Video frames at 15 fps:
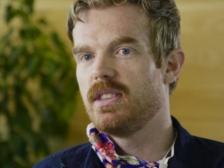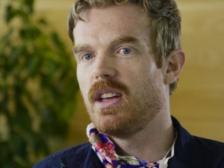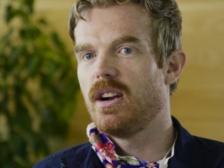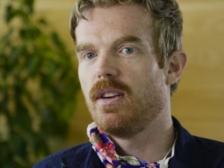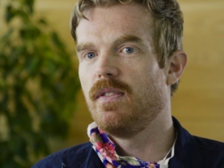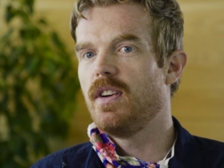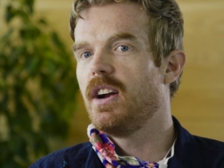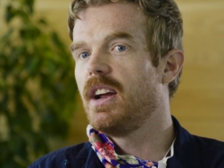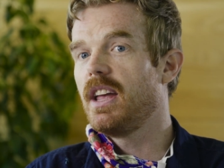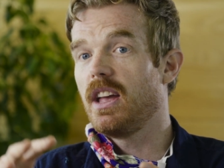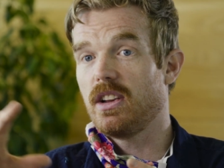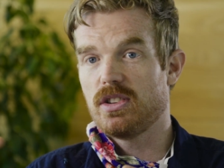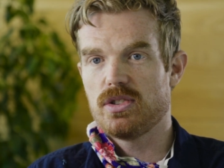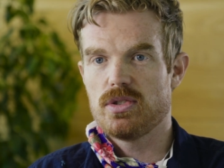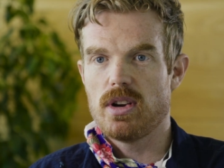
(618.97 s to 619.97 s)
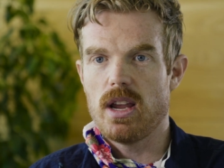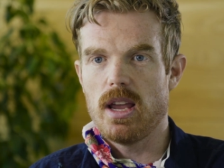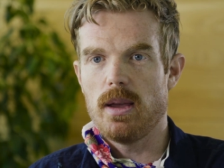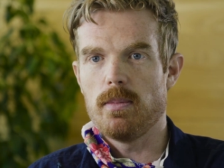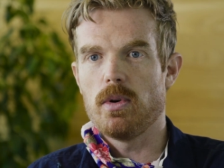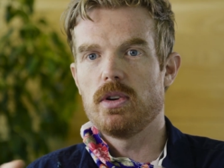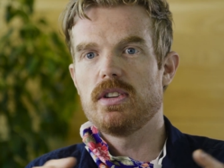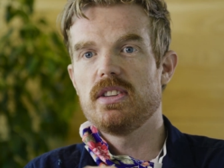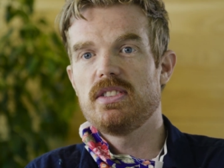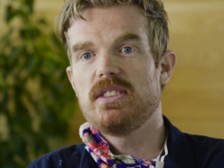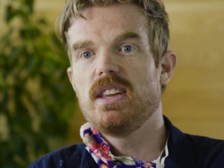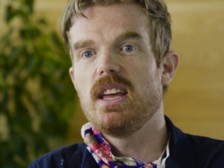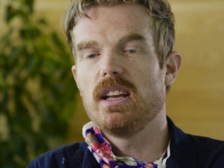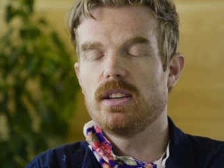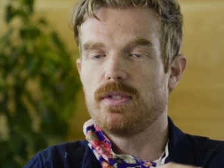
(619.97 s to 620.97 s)
that are very extreme or
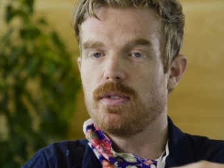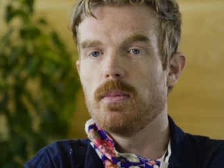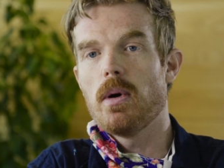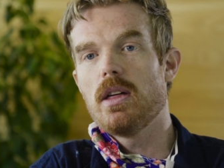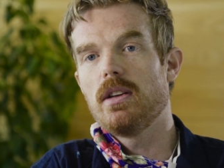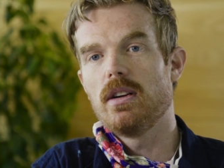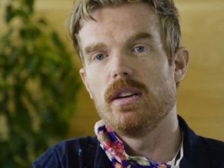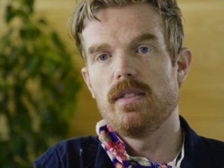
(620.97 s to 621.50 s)
distinct from other